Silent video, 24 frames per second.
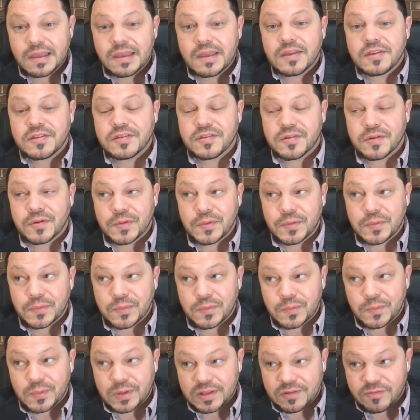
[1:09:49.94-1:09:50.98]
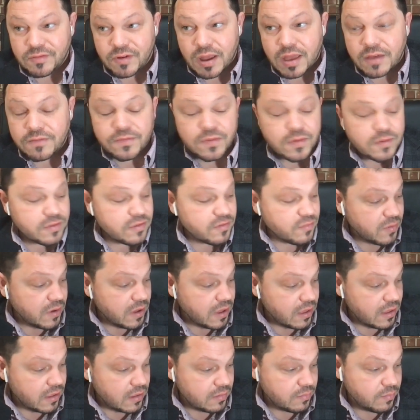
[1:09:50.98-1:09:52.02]
So whenever I first
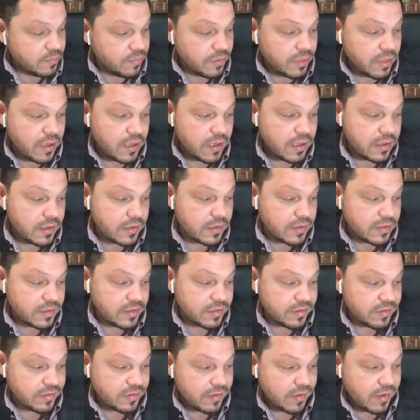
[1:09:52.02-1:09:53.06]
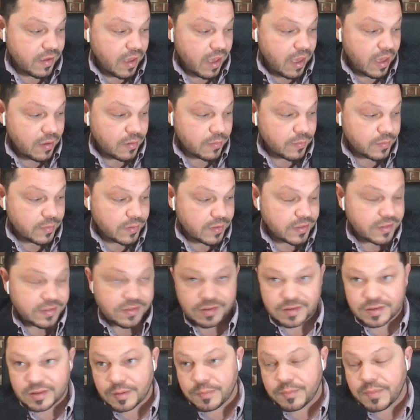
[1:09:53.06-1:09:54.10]
read Bloods, I was
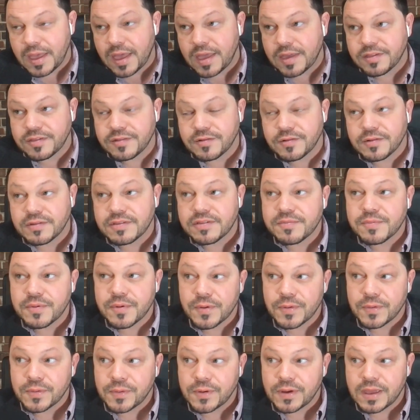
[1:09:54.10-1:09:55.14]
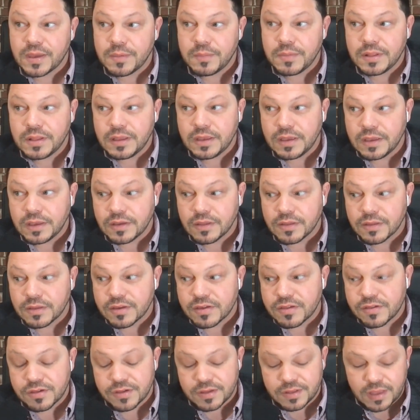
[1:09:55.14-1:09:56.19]
in a master's program in
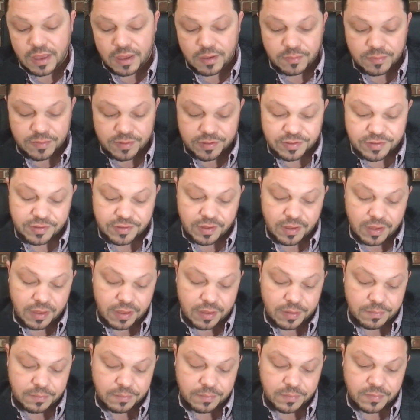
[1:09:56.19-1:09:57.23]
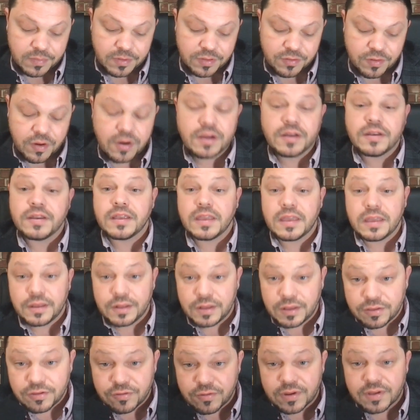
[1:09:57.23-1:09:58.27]
English, and I was starting to get
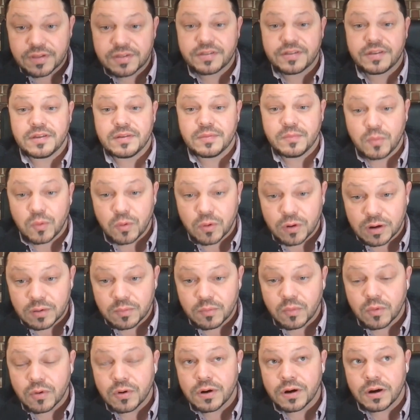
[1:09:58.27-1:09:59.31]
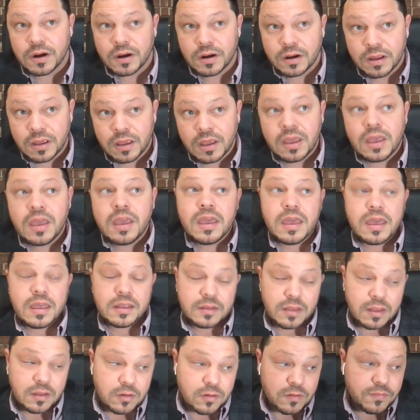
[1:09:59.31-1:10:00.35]
interested more and more in
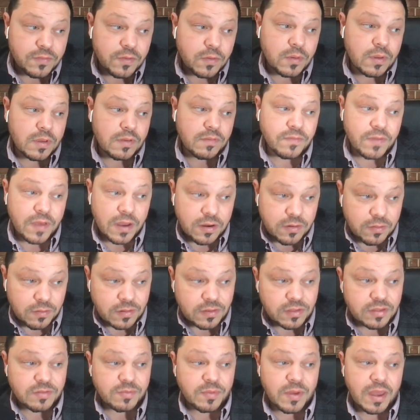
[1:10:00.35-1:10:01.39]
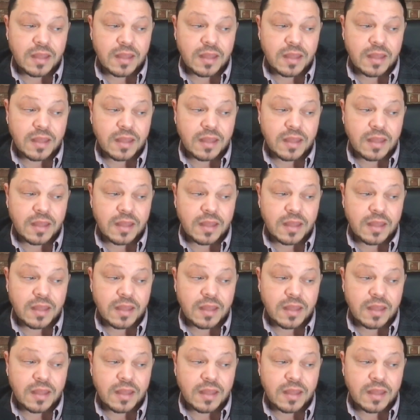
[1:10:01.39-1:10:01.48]
interviewing veterans, but I